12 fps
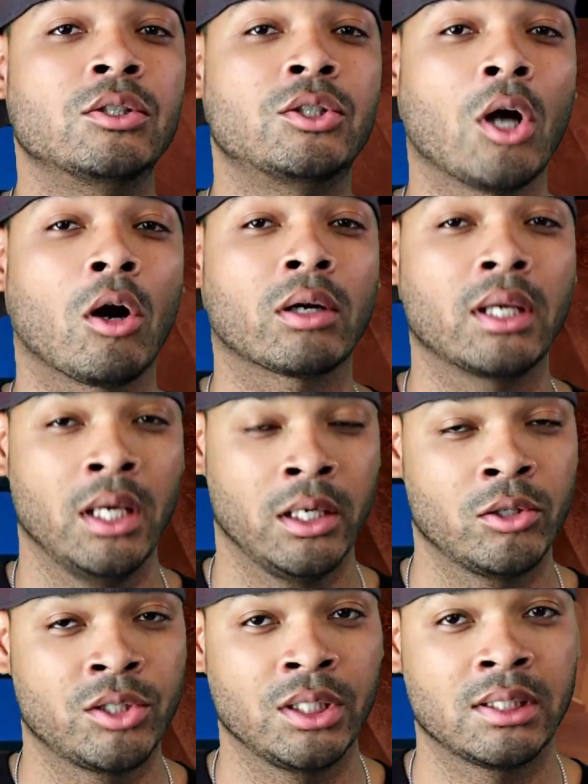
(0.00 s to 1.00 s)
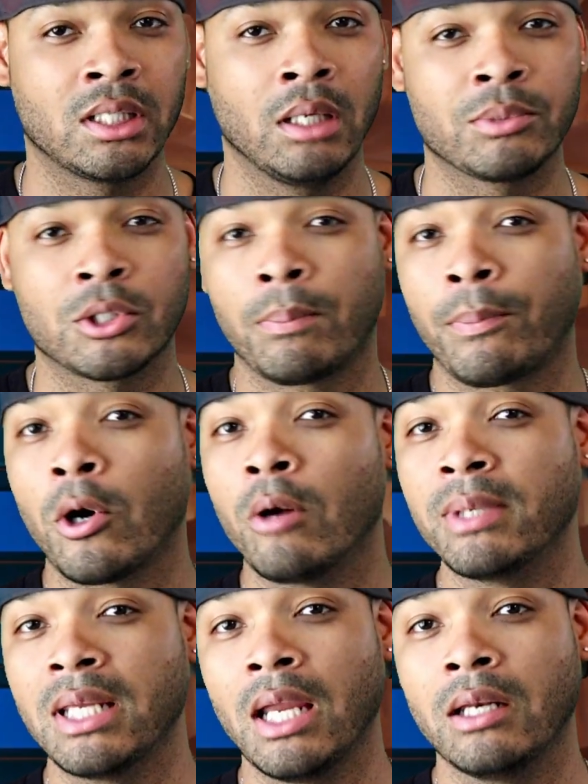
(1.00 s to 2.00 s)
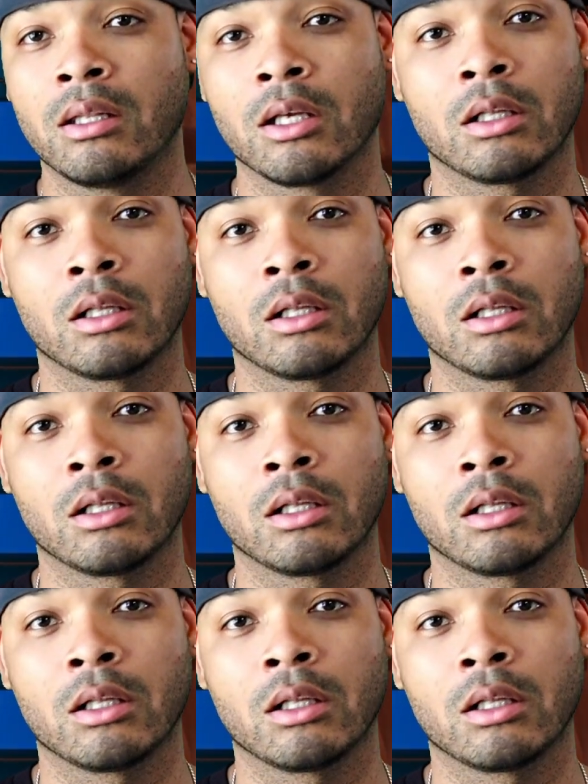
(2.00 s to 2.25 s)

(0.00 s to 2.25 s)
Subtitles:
dark energy seems to permeate.